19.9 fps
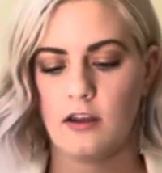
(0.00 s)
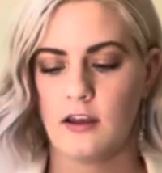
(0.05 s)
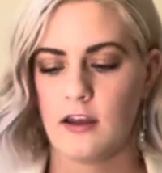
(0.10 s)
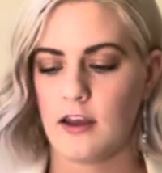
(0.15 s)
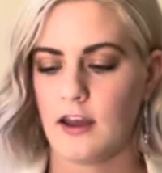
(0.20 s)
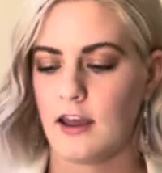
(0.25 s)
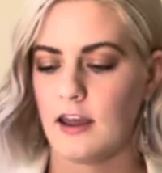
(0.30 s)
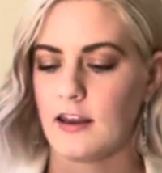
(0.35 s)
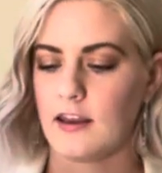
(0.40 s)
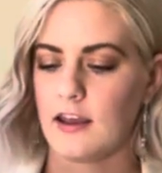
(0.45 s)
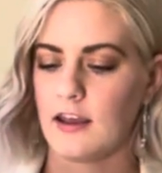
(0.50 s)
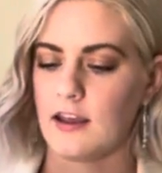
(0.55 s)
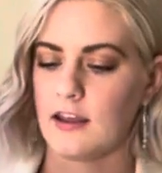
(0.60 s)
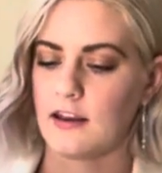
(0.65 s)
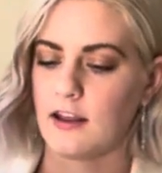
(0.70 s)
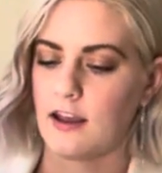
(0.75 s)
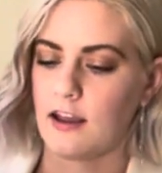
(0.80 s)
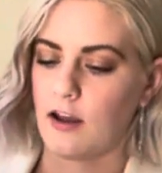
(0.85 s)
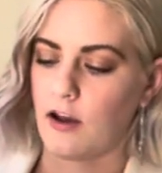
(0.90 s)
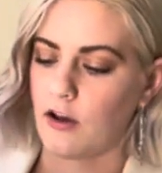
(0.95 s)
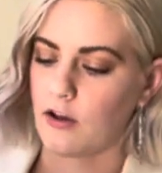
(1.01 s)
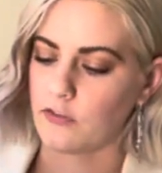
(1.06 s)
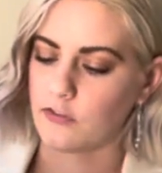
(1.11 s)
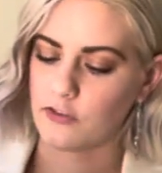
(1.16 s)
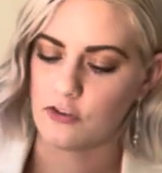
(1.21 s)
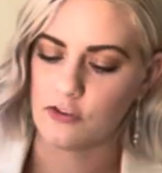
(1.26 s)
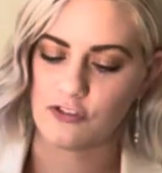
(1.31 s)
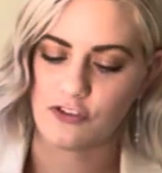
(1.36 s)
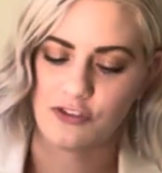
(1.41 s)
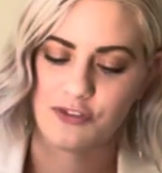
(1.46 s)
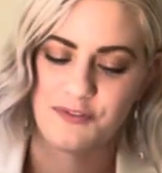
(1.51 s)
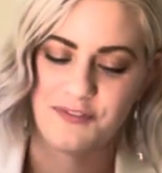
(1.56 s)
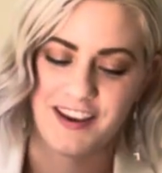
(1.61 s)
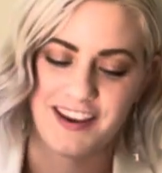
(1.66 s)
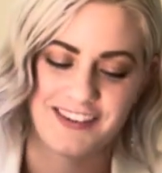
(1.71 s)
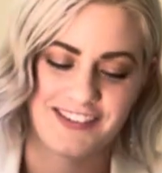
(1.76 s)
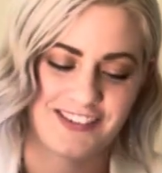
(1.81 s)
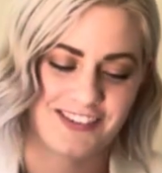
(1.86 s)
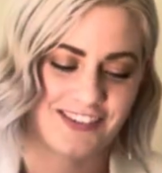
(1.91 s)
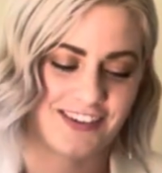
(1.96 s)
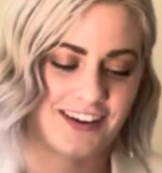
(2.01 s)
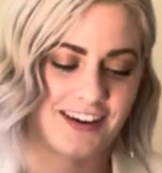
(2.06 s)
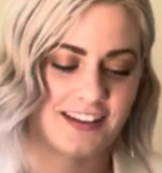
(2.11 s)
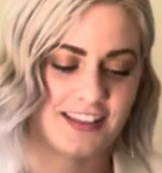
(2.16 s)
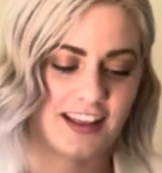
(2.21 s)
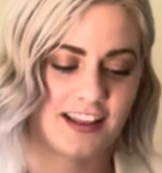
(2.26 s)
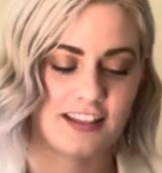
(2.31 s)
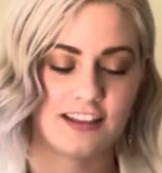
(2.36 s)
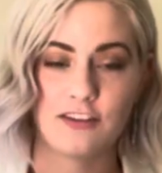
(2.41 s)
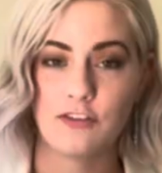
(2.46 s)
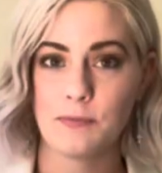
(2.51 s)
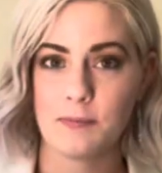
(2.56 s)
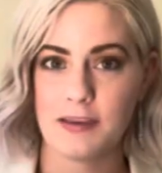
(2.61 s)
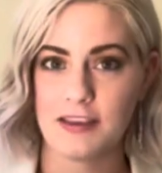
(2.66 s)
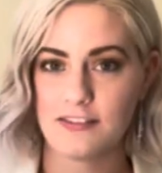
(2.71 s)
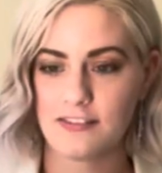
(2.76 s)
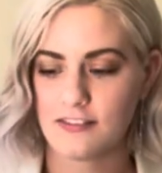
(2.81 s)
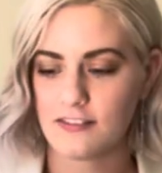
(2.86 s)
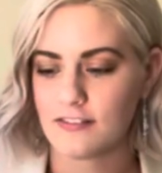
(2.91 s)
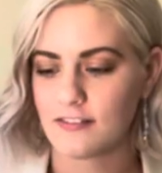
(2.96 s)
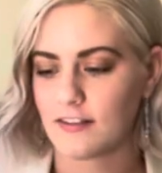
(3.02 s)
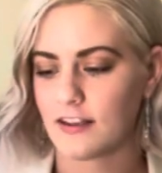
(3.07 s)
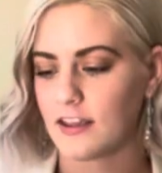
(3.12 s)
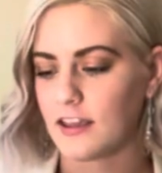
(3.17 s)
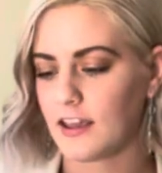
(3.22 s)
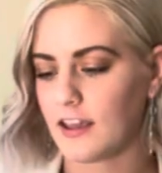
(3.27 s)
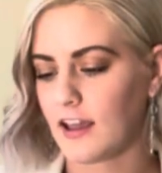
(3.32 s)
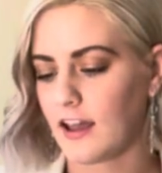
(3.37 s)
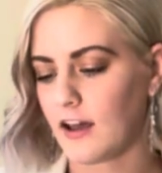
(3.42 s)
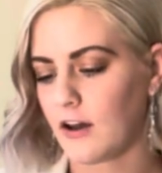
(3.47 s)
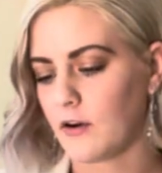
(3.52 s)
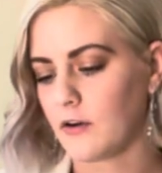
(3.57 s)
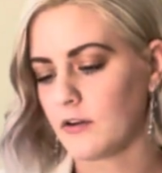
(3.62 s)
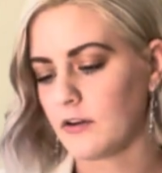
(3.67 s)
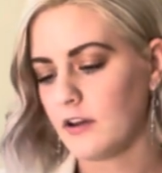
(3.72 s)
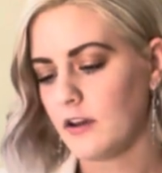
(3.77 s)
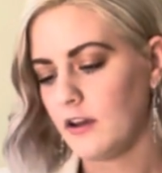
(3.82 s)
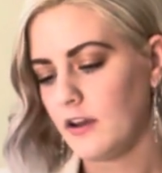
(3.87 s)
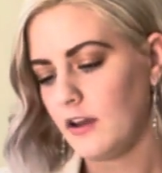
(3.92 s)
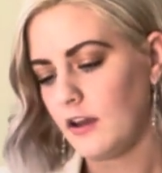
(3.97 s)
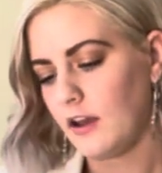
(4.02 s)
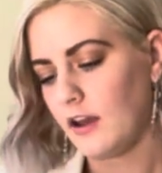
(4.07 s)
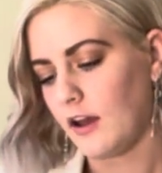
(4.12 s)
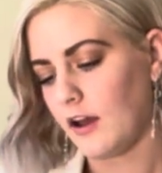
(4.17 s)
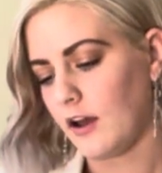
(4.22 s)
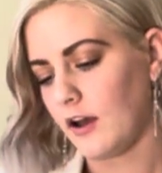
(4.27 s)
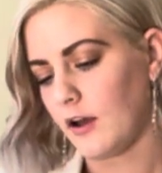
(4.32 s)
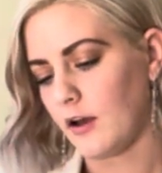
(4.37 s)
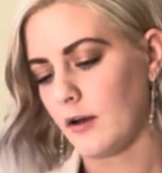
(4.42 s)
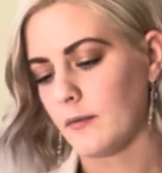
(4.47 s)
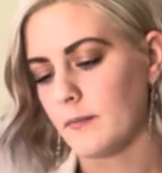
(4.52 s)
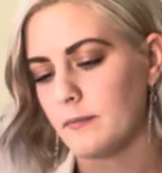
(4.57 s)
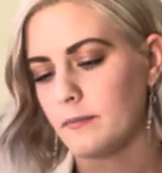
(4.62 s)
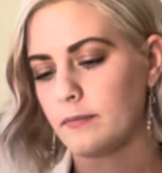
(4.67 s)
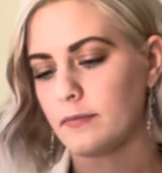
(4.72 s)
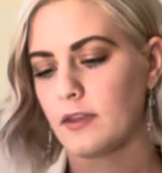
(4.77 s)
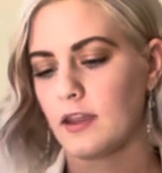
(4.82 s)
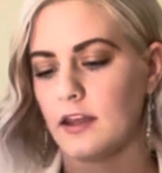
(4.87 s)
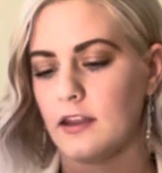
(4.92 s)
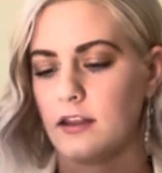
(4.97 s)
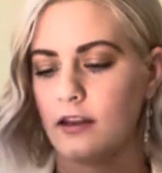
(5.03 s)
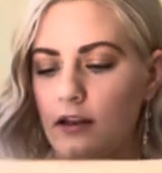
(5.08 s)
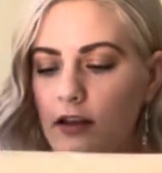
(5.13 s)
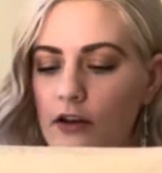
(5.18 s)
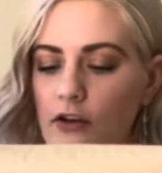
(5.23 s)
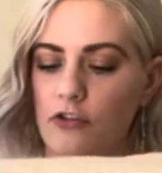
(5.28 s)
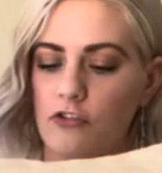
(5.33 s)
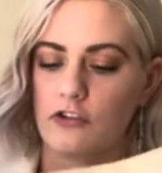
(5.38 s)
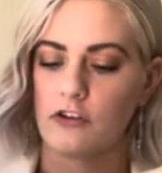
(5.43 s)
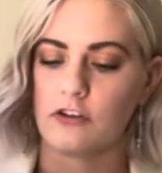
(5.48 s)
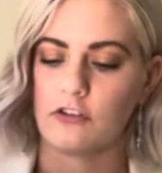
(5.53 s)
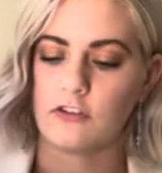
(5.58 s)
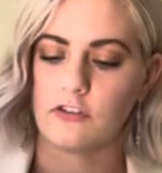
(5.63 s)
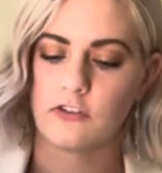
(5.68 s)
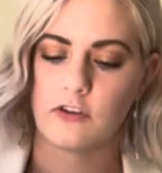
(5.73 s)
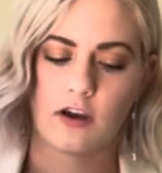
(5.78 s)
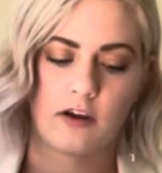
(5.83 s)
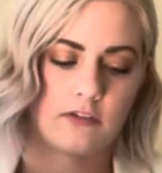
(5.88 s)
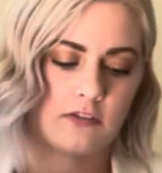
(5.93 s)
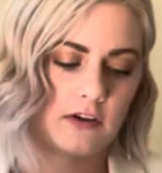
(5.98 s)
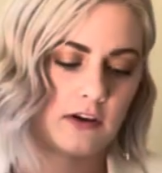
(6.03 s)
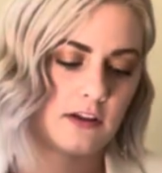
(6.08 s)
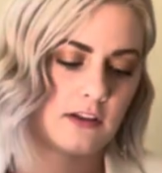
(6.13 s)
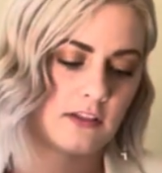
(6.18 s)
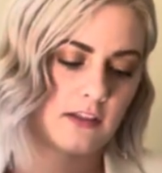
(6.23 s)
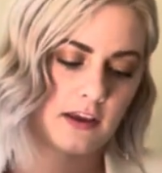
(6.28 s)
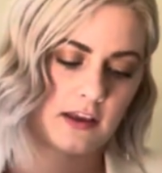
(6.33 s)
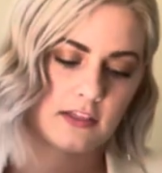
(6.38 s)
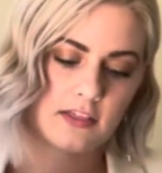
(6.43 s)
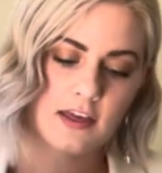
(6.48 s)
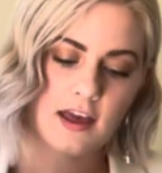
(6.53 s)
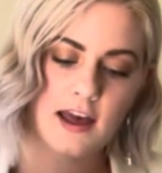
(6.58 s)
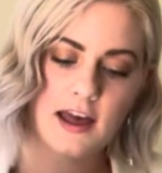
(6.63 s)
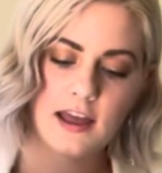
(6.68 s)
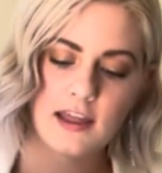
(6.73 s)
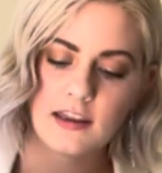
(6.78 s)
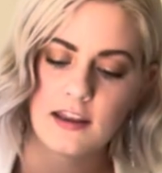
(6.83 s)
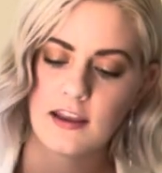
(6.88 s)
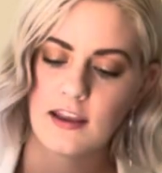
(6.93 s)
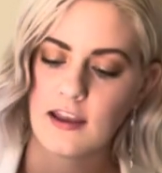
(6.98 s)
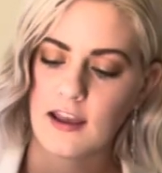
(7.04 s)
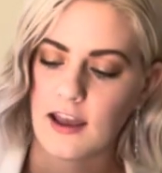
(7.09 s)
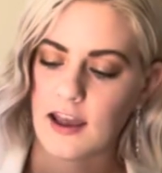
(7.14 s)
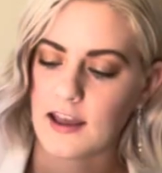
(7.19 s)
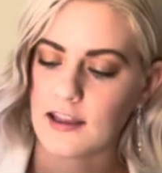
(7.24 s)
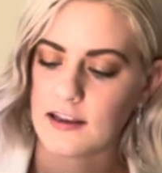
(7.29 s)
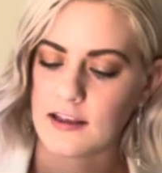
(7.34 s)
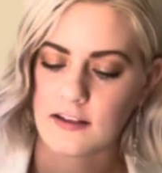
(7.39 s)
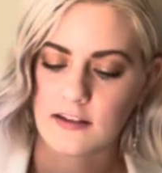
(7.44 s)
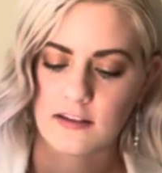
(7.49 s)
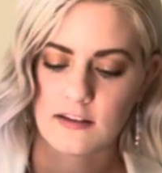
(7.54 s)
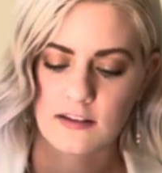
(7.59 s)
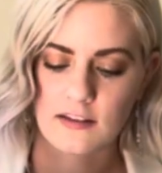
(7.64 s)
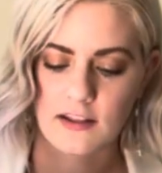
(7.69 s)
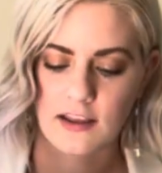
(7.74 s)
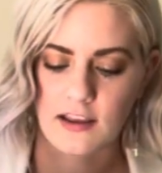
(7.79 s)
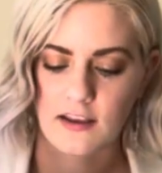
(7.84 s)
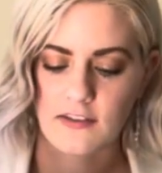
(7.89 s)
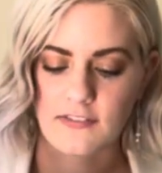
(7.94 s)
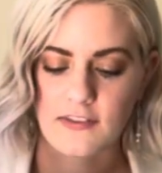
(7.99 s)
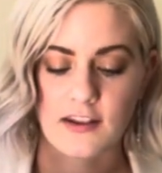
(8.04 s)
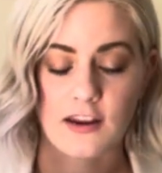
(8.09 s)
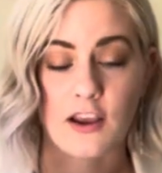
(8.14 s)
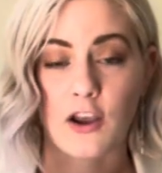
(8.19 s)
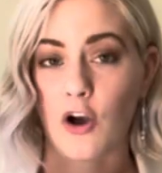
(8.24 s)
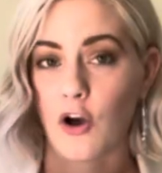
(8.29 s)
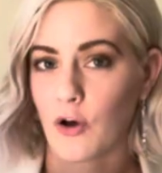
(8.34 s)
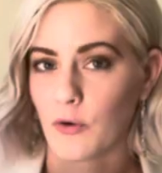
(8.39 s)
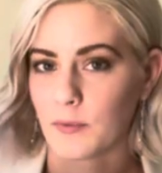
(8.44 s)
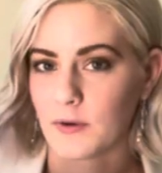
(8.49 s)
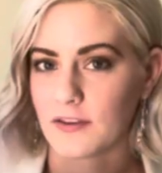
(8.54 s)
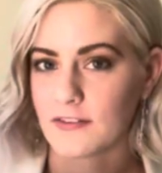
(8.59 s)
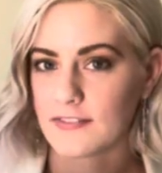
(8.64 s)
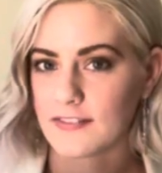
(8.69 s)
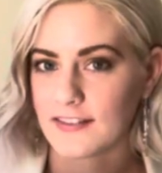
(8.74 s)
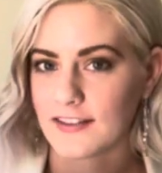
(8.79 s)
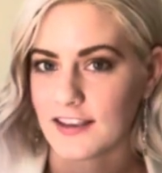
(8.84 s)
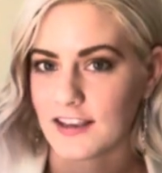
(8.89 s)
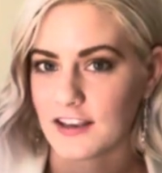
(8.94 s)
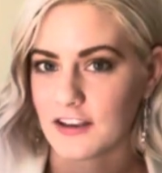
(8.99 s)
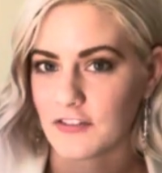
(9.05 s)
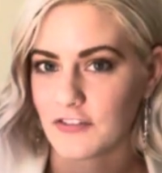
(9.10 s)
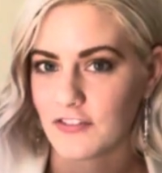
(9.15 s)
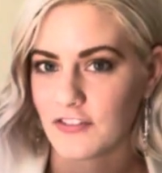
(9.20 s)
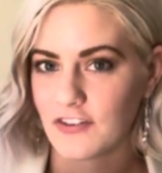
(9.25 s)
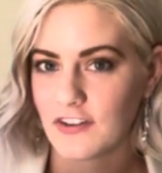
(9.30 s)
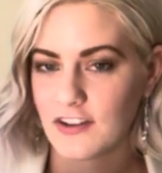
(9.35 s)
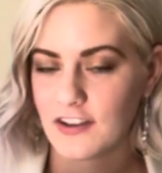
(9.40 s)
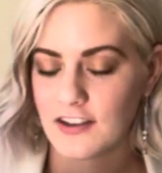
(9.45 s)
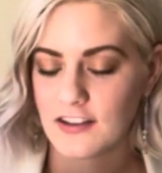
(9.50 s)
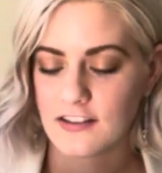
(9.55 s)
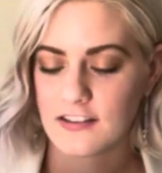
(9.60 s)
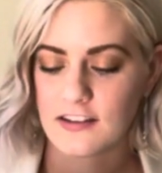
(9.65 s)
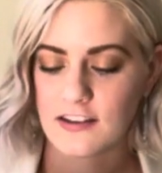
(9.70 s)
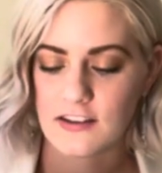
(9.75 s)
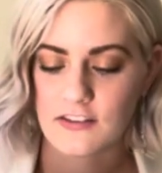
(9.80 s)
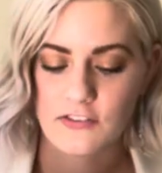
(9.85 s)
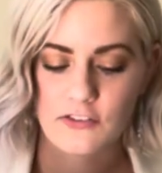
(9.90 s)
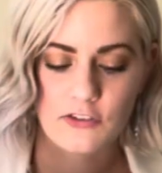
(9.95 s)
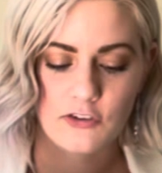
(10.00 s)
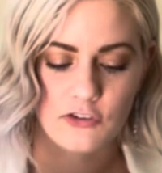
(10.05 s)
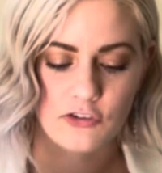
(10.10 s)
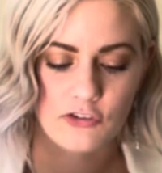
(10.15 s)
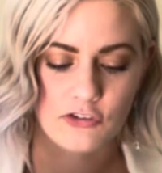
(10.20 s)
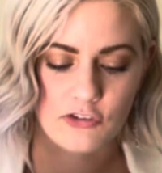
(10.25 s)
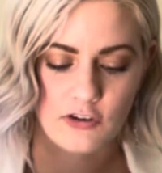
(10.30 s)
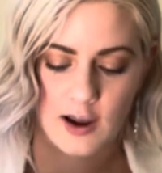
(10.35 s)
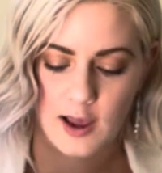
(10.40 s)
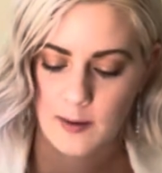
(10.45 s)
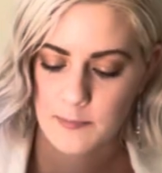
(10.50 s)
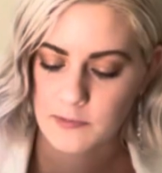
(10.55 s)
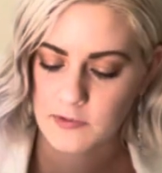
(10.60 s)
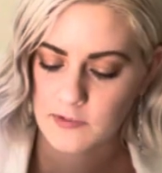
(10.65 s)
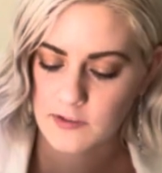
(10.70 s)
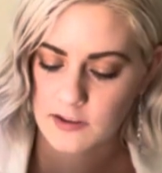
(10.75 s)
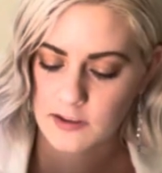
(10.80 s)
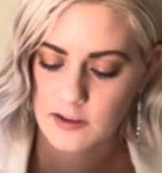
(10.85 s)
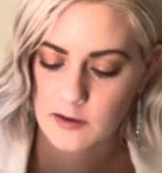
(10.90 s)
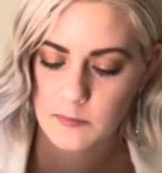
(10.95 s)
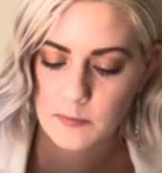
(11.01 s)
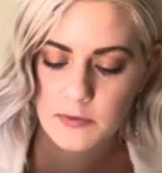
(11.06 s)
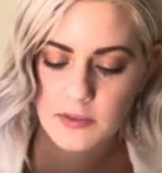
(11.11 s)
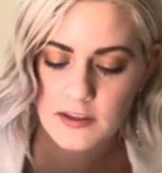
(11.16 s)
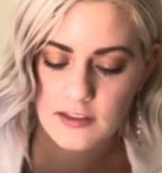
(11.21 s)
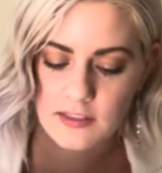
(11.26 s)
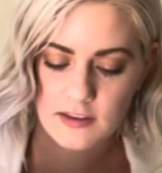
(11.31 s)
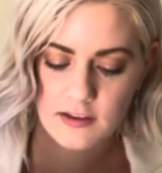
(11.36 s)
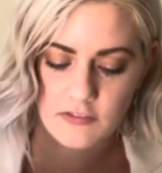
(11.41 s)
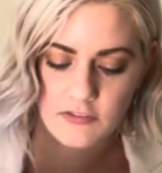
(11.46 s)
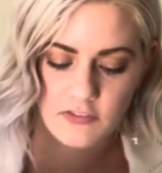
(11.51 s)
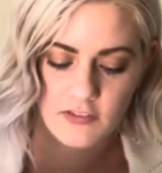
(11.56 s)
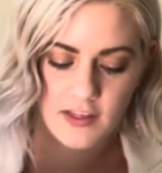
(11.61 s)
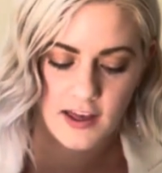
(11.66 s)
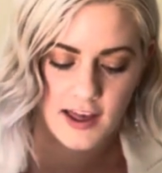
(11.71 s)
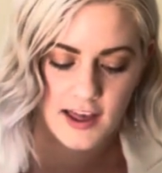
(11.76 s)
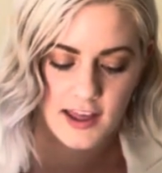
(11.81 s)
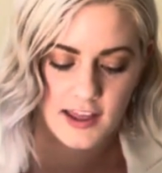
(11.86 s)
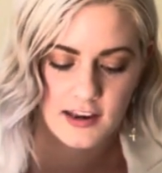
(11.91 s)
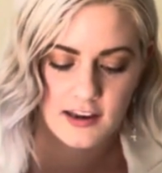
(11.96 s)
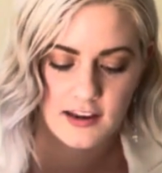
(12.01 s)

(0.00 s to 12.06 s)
And then I also just make sure that this piece is sticking out, and then I usually just cover it like that. And then, like I said, I always leave these two straps completely flat,